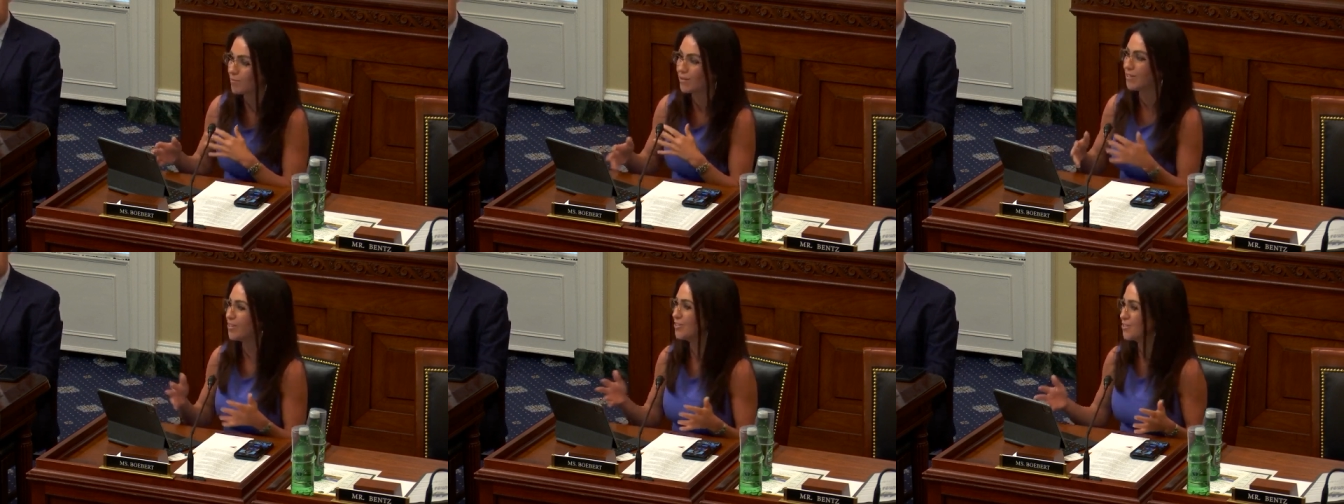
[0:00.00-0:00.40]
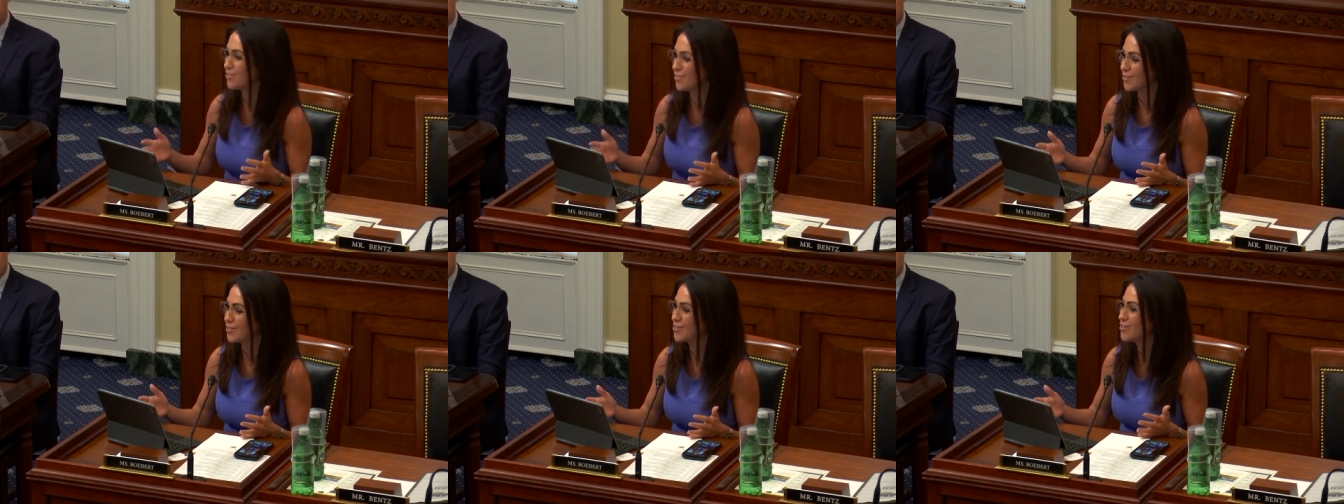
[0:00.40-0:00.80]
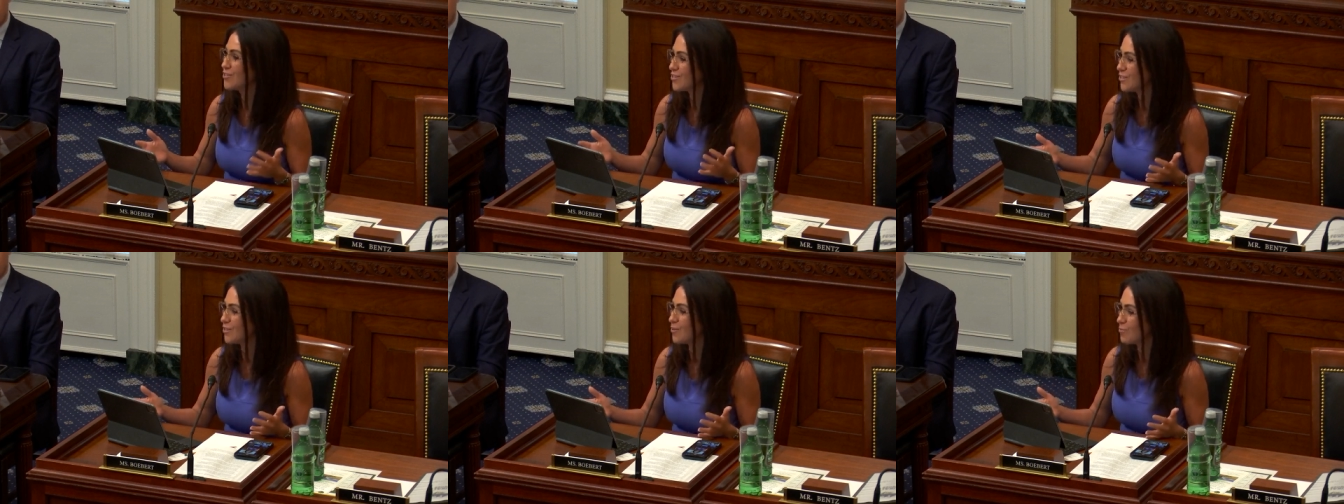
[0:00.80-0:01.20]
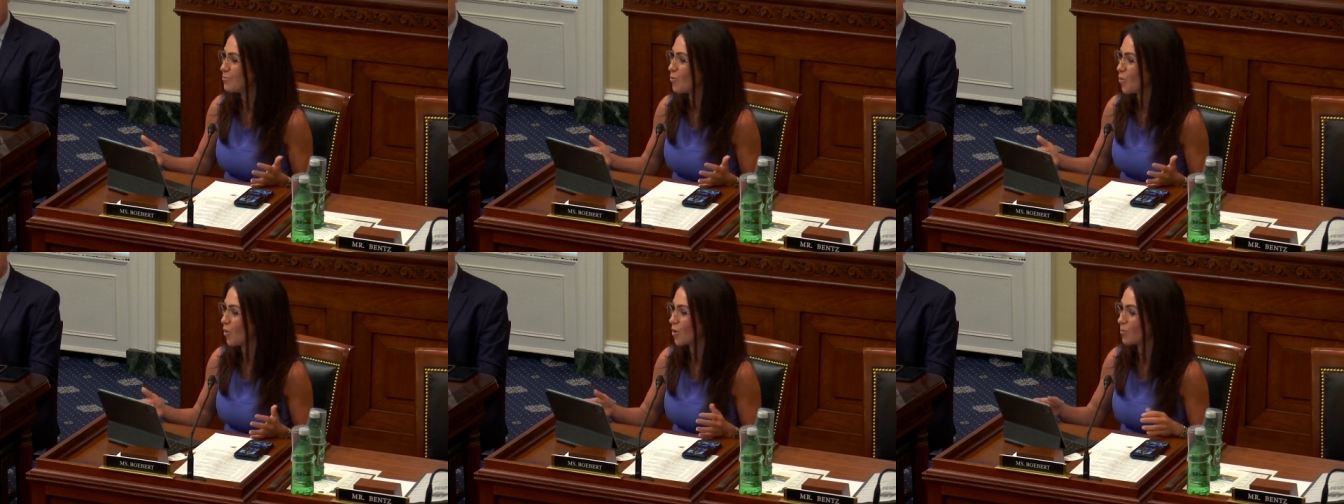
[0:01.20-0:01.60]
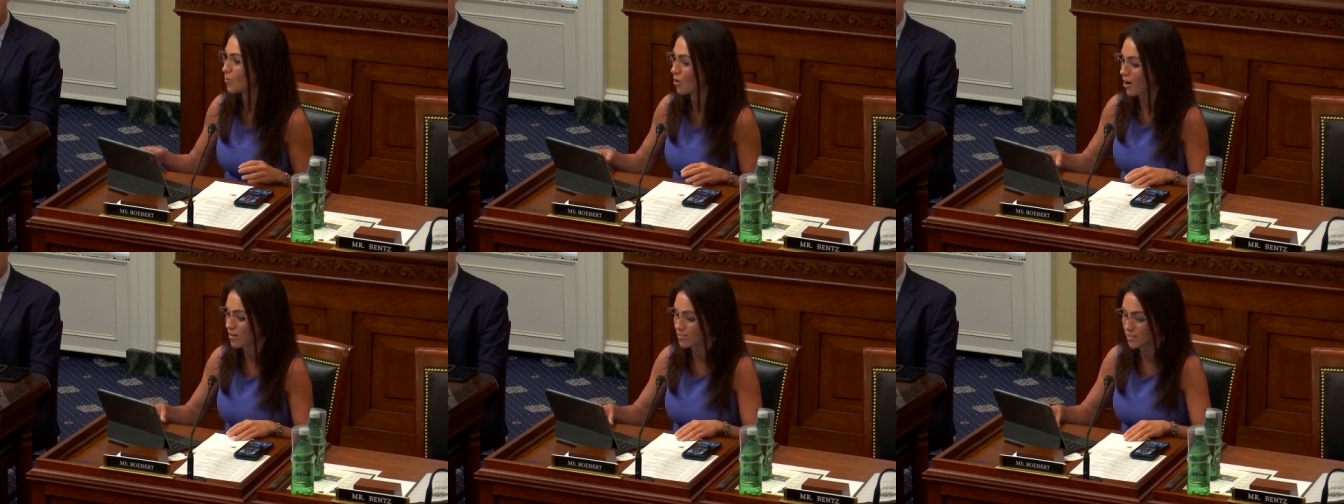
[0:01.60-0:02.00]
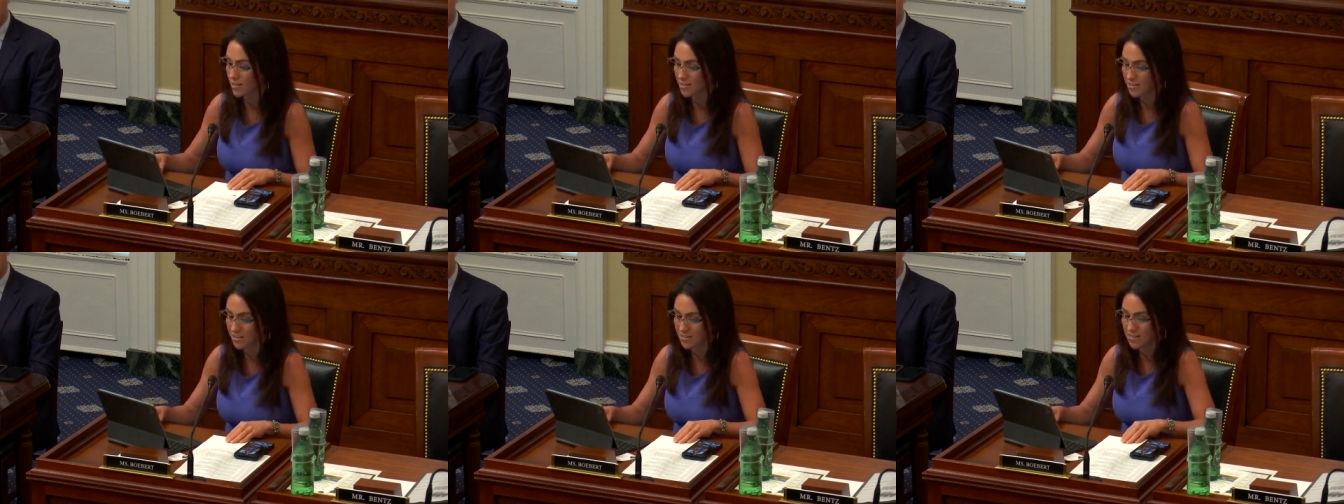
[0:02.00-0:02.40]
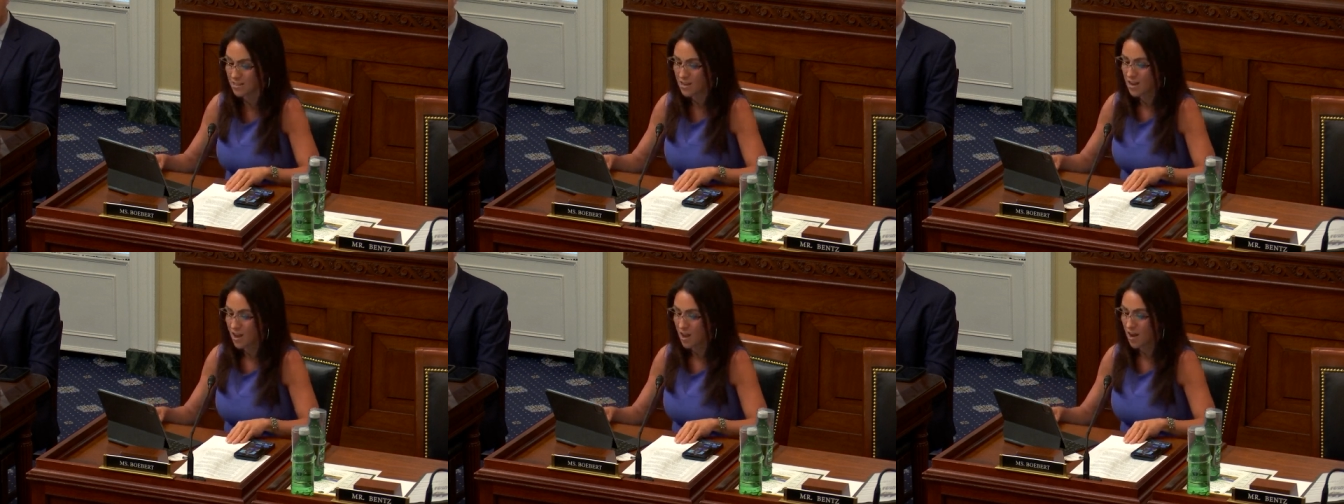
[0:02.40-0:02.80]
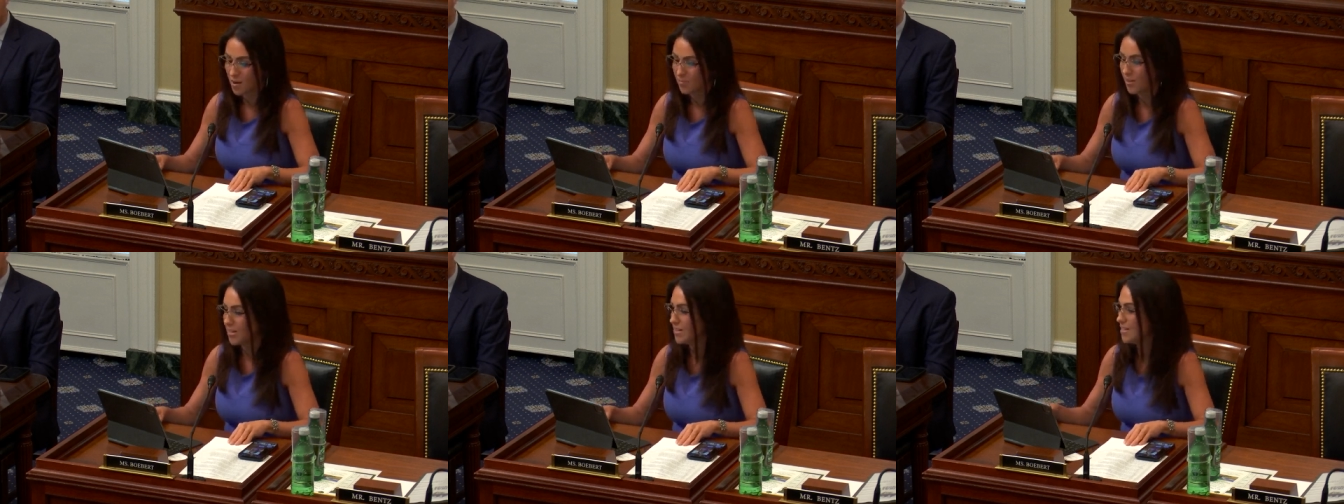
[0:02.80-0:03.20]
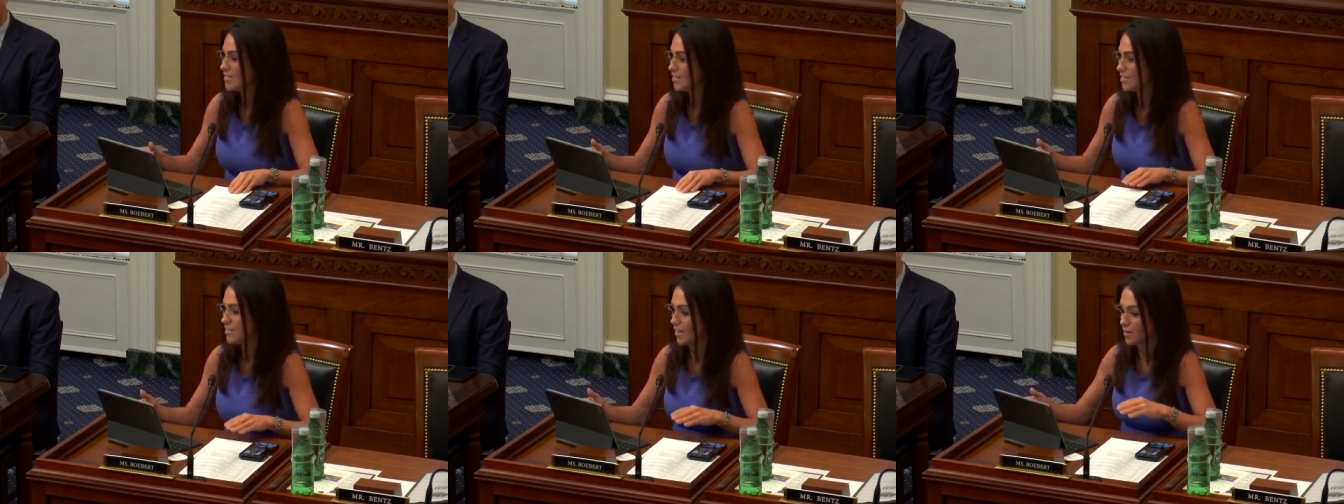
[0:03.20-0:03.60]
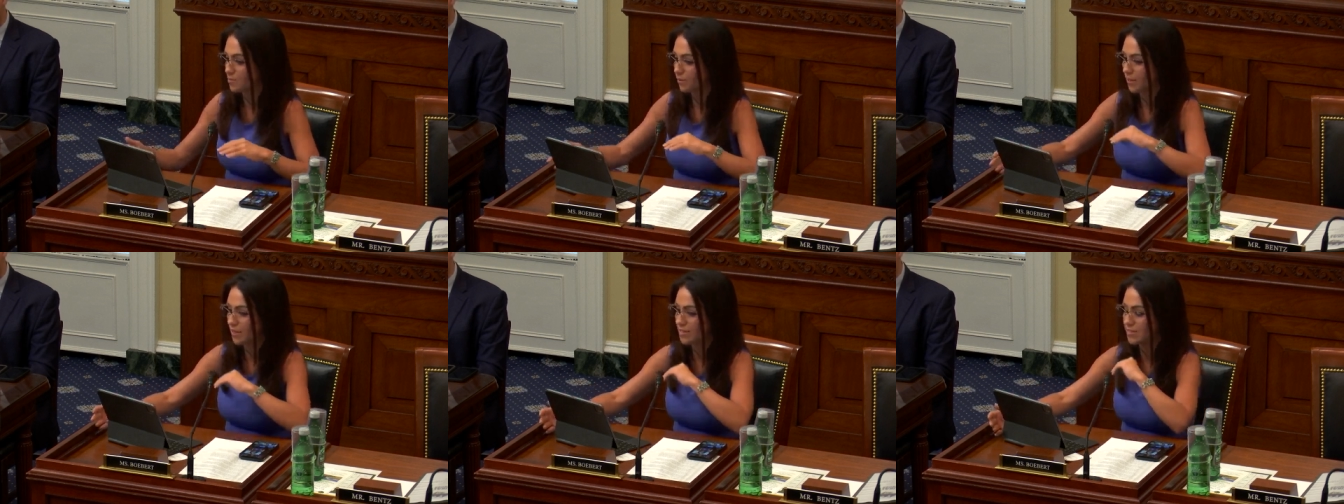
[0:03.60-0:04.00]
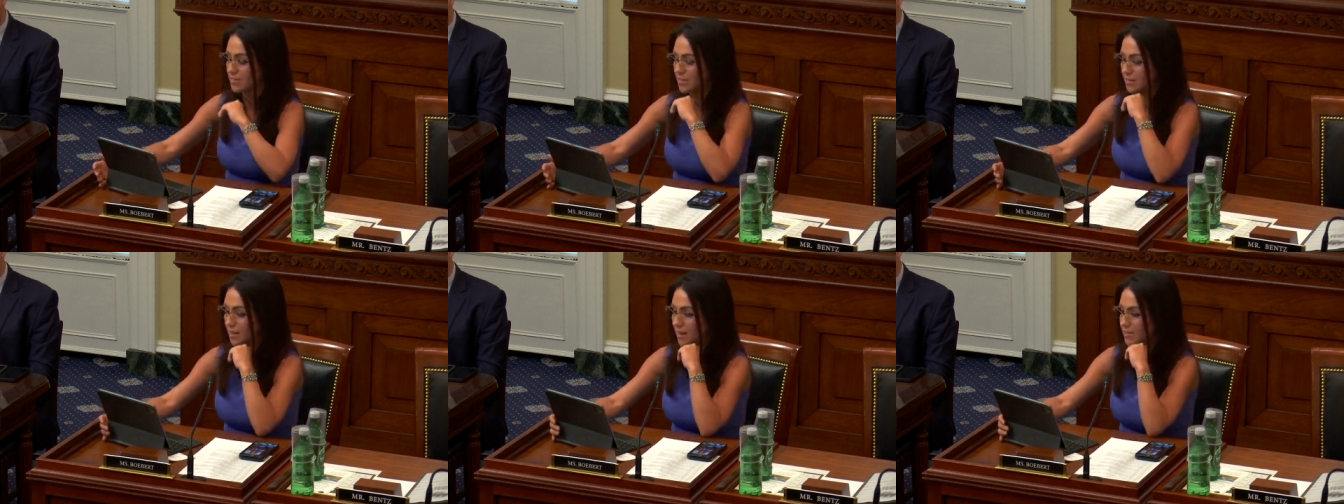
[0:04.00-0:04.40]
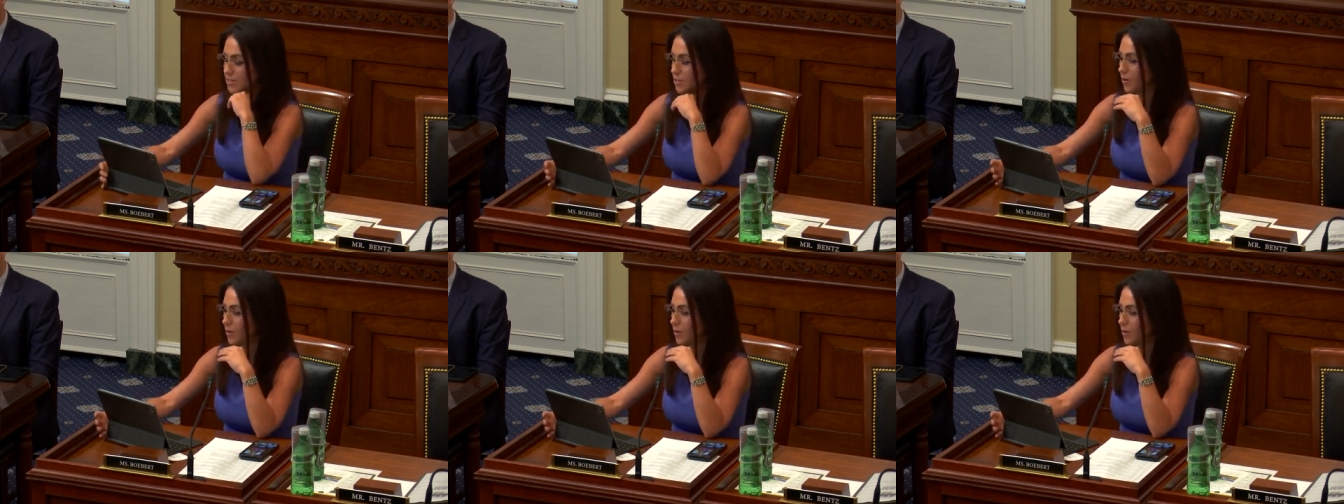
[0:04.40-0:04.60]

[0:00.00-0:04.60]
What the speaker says: but there's still more processes that need to take place in that.